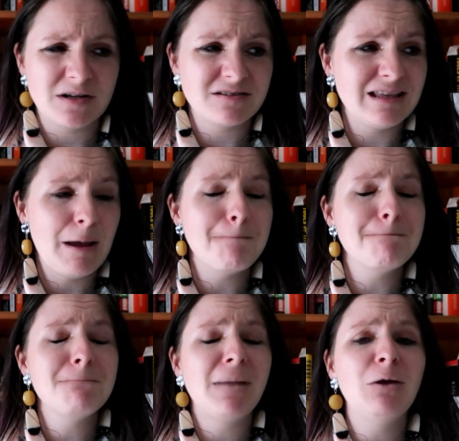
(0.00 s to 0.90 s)
well as the
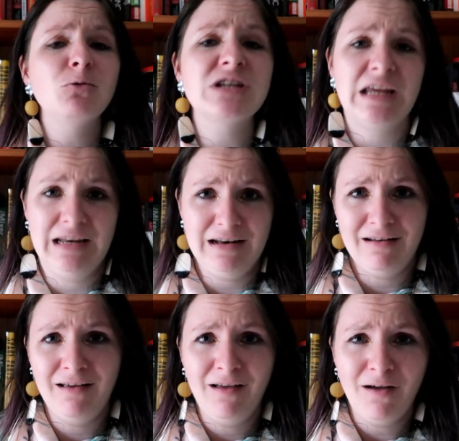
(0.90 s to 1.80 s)

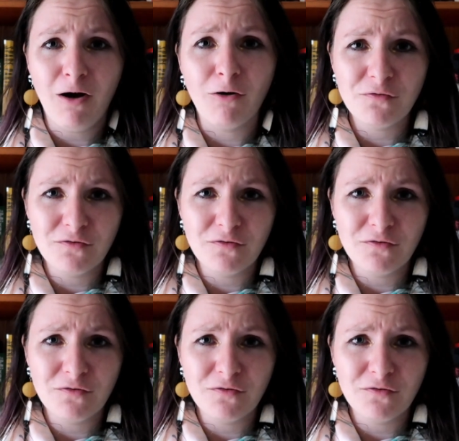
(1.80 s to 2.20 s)
mountain of